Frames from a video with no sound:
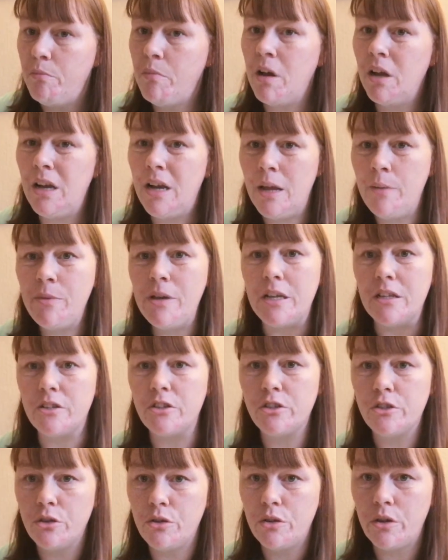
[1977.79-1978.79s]
my
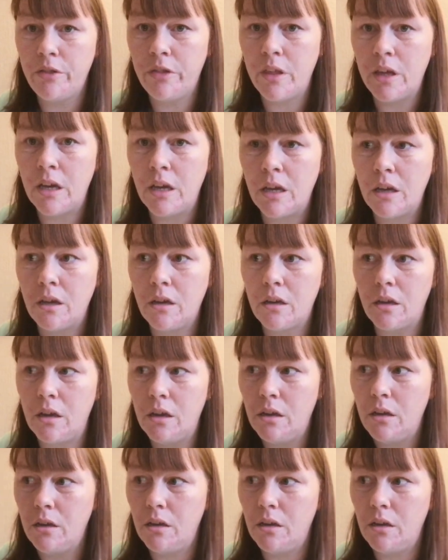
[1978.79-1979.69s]
limits sort of thing.